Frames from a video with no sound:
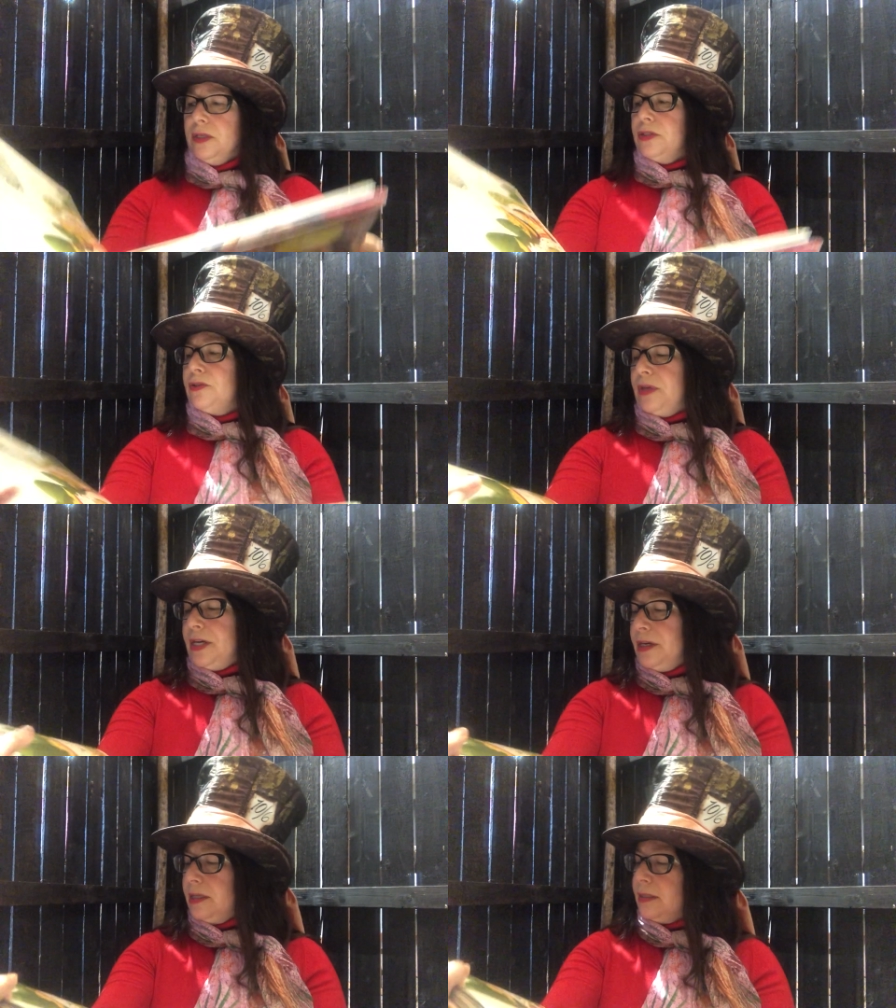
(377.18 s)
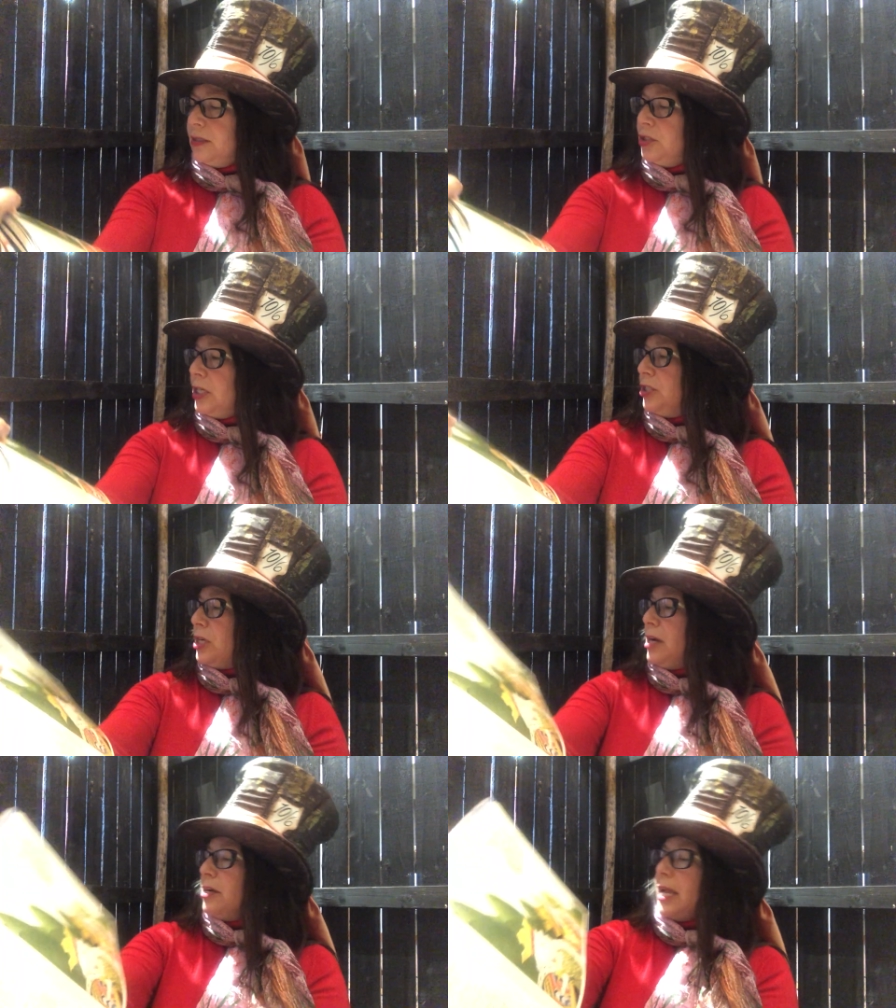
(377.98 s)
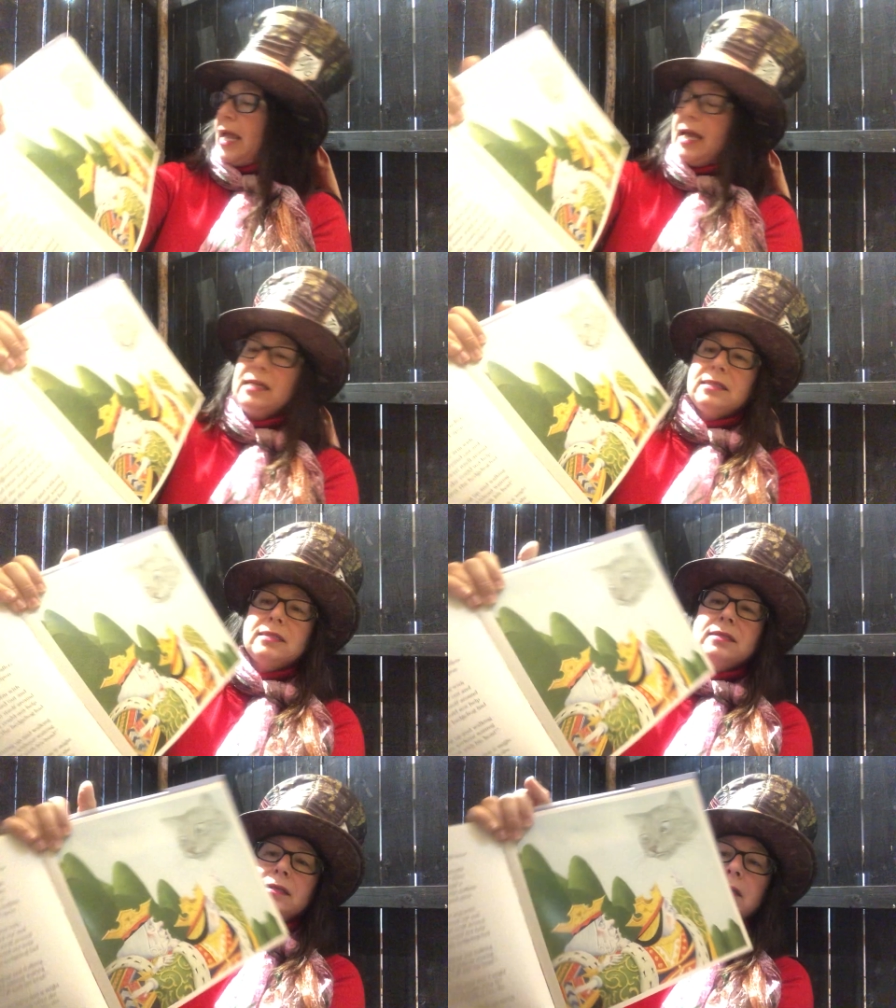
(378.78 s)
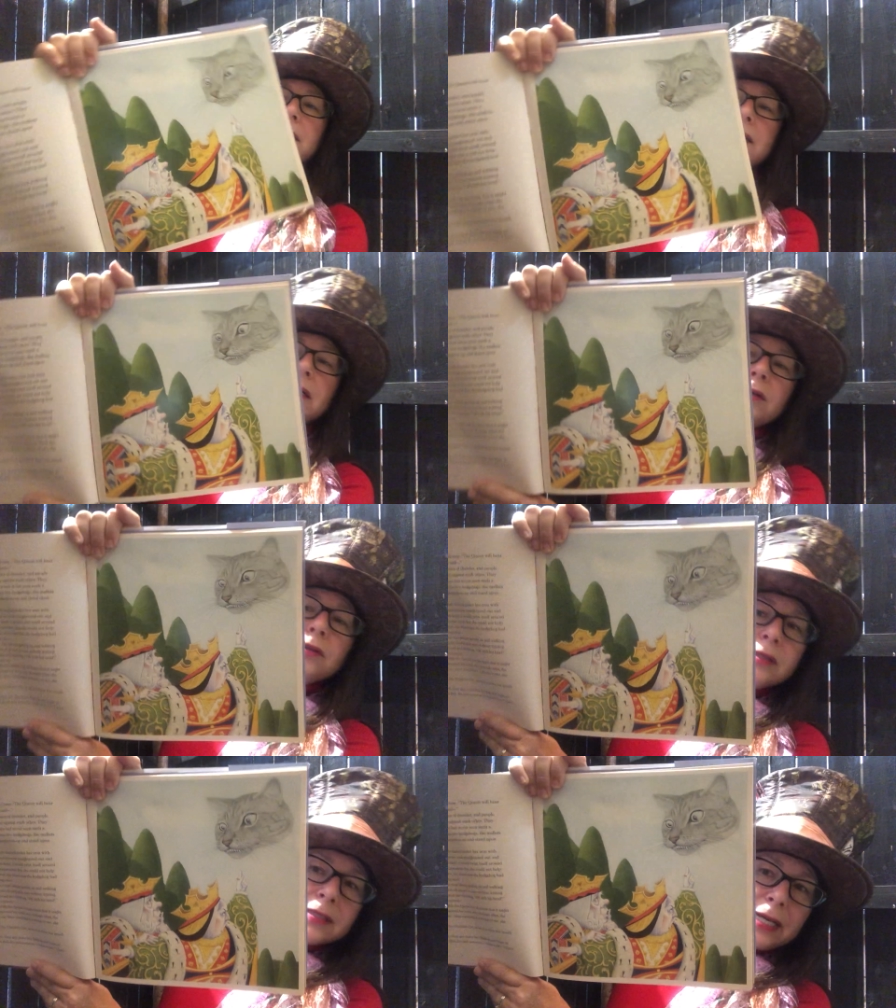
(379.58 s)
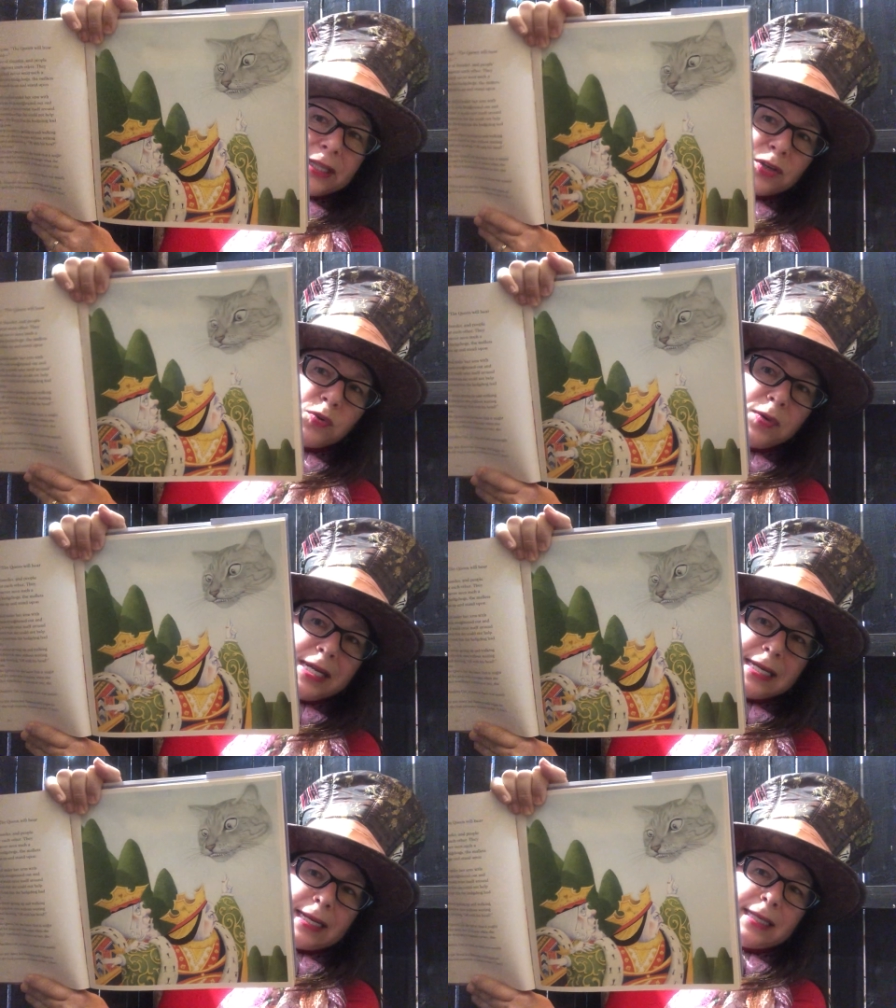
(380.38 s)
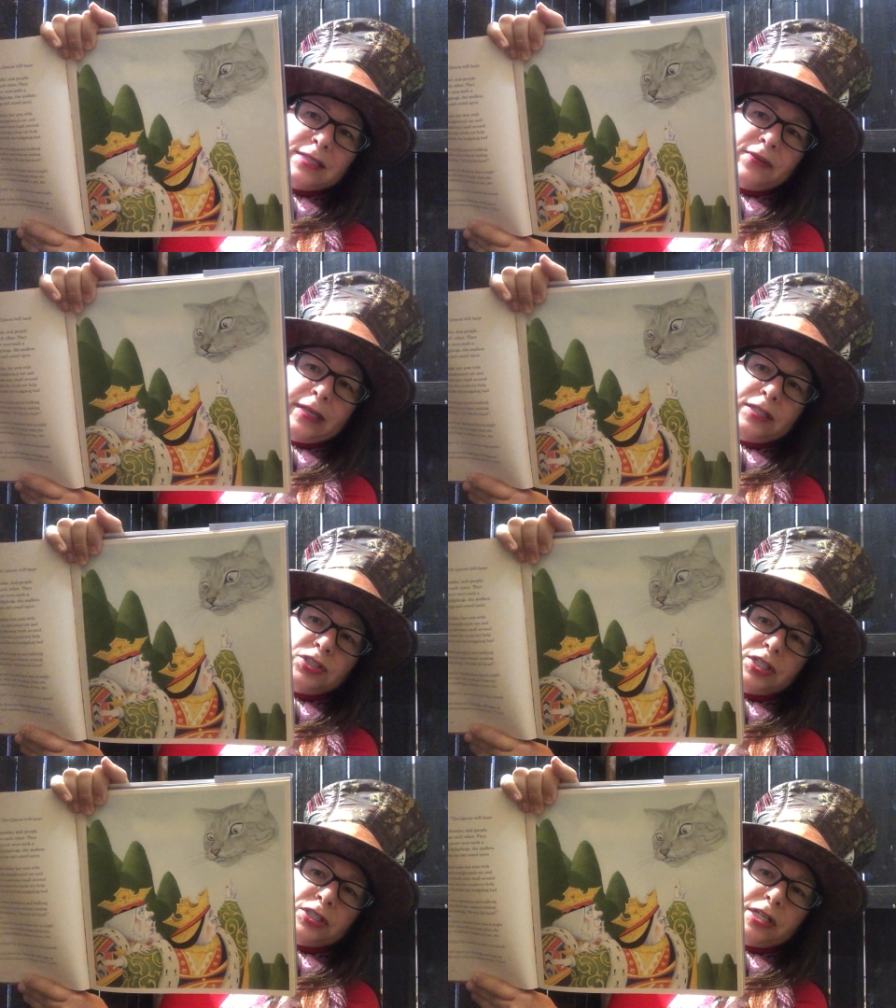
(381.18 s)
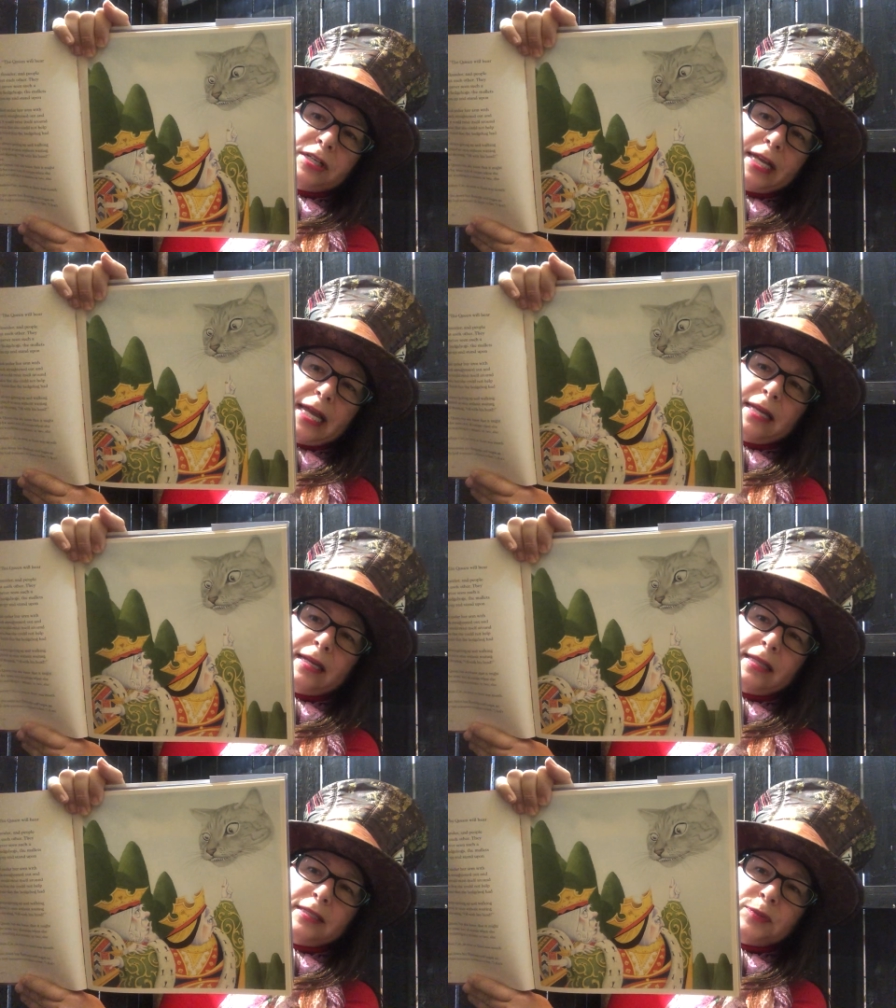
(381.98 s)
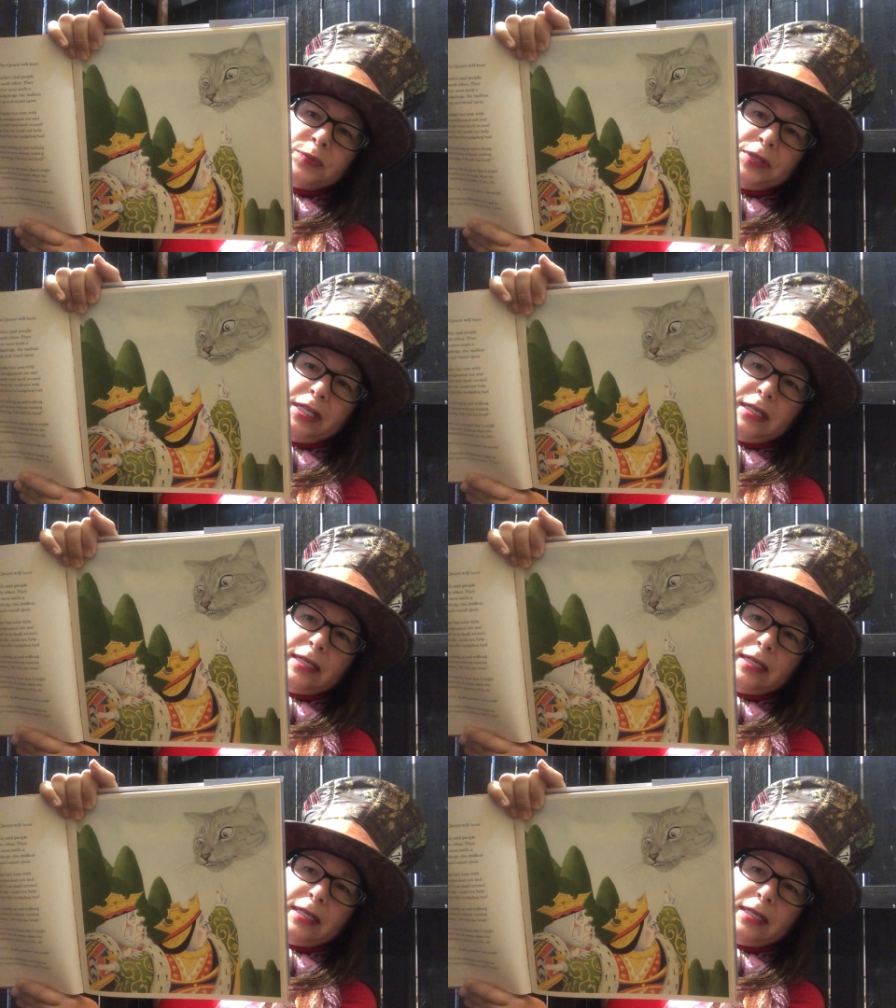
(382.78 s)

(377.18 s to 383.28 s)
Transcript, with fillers: So here is the Cheshire Cat, and it looks like the Queen has found the Cheshire Cat at this point.